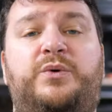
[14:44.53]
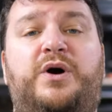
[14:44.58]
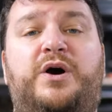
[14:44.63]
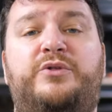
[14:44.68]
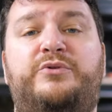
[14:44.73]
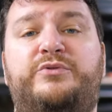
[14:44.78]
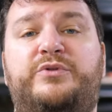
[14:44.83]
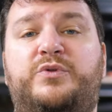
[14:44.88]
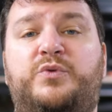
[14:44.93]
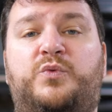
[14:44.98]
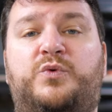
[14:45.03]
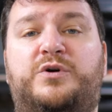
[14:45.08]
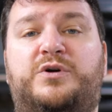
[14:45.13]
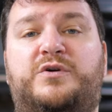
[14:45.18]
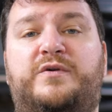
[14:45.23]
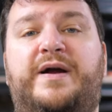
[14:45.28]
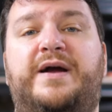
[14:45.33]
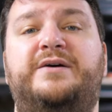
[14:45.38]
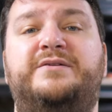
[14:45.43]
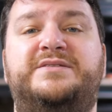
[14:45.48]
other than the
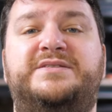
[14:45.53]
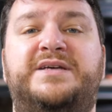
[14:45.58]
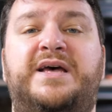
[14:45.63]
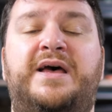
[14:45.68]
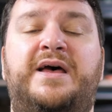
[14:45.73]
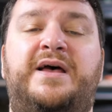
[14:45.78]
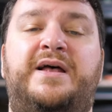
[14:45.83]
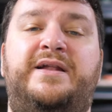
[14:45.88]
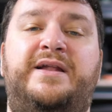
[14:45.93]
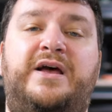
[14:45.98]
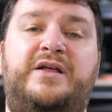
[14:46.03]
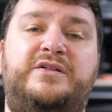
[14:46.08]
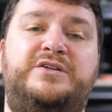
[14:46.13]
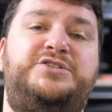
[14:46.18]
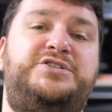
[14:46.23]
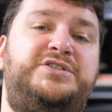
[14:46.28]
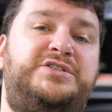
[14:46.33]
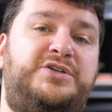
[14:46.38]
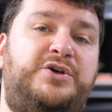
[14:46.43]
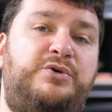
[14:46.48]
workarounds, now
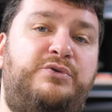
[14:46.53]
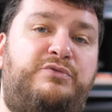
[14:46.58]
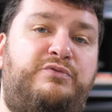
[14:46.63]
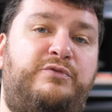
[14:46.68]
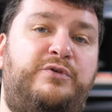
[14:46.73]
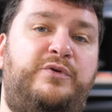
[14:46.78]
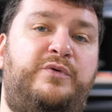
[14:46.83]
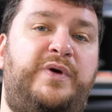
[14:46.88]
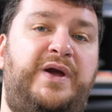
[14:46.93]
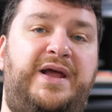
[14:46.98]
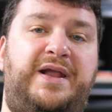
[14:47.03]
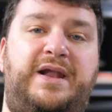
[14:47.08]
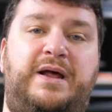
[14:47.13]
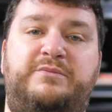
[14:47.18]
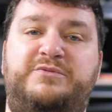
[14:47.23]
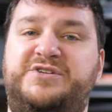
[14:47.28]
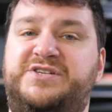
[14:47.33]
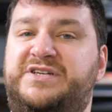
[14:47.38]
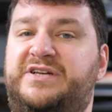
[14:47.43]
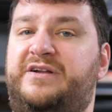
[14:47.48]
let's just go through and
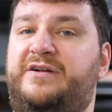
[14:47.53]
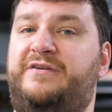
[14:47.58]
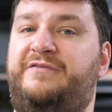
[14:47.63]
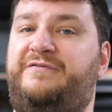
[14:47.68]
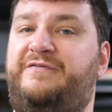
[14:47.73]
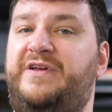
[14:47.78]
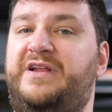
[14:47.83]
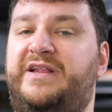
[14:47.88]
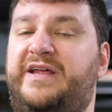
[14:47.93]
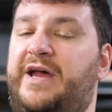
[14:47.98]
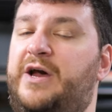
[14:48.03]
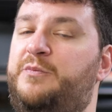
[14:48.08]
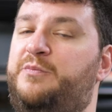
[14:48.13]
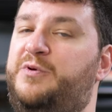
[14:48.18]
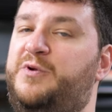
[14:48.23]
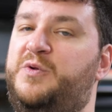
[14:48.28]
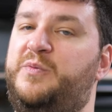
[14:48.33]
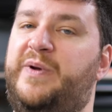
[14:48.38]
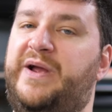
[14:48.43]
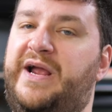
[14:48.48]
I'm just gonna feed the
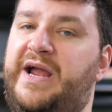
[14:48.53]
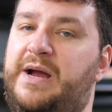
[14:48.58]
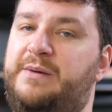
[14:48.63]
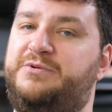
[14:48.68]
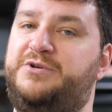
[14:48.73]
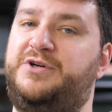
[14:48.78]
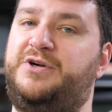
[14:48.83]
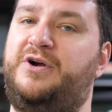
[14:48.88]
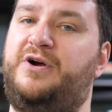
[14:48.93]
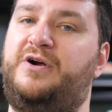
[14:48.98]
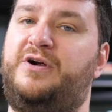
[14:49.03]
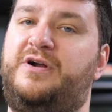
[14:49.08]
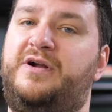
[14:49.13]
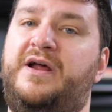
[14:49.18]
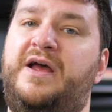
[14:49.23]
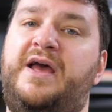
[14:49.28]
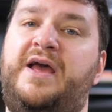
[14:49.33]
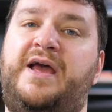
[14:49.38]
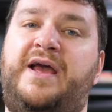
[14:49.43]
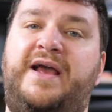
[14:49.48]
output to my capture
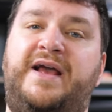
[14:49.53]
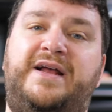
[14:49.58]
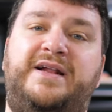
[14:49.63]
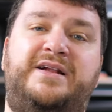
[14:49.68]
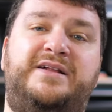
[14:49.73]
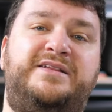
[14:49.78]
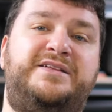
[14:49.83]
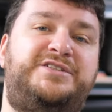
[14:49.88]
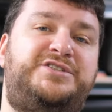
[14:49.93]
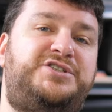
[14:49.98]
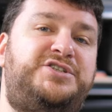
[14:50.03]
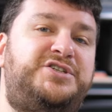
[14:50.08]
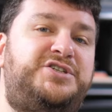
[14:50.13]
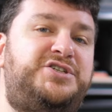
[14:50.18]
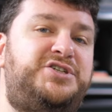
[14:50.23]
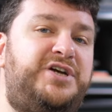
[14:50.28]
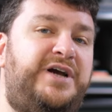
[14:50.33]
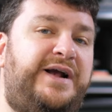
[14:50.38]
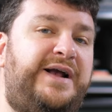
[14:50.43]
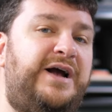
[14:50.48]
card and let's just
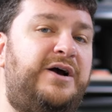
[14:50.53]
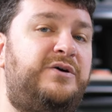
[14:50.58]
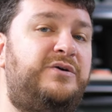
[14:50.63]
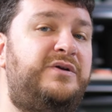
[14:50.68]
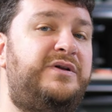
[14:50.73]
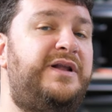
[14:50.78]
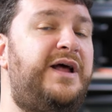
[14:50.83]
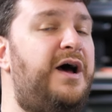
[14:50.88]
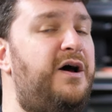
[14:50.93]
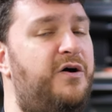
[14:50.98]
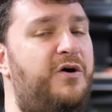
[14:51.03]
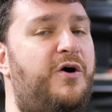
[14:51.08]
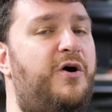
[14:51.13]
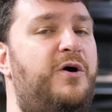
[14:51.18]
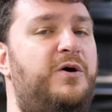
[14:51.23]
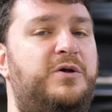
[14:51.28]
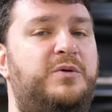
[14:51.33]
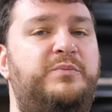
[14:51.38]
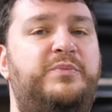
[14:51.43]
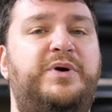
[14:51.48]
check out, not
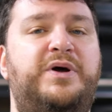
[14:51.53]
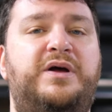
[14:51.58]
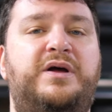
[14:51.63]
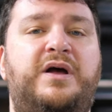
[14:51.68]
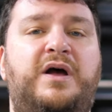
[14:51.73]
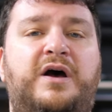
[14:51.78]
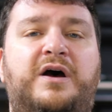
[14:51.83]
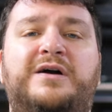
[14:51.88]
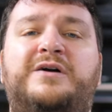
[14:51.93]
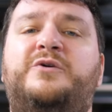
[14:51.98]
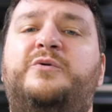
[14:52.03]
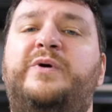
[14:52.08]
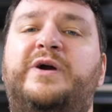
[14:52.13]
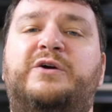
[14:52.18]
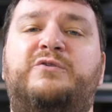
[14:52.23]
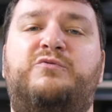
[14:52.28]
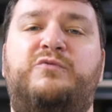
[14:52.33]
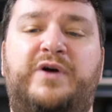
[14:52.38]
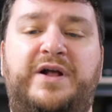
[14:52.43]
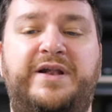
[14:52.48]
all, but a quick
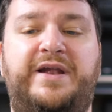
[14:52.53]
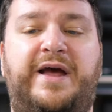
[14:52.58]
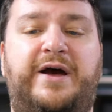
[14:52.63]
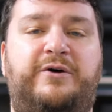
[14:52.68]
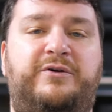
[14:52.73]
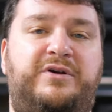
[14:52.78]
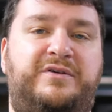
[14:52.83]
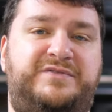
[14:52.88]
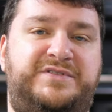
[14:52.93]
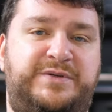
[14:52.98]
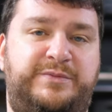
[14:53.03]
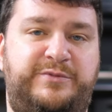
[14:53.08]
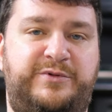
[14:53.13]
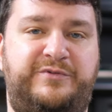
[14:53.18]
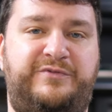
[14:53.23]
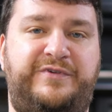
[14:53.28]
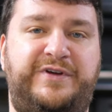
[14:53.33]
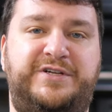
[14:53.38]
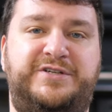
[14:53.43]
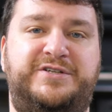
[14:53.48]
rundown of some of
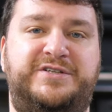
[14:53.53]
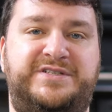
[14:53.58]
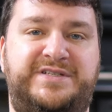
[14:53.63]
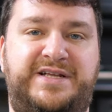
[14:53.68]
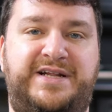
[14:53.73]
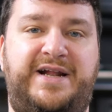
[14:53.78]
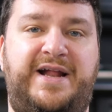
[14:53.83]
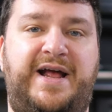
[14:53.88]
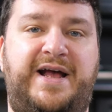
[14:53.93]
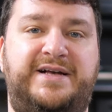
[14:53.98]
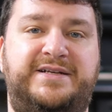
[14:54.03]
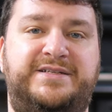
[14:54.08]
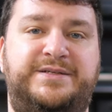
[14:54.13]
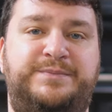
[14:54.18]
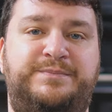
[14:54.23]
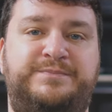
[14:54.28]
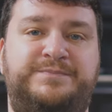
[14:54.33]
the features that it has.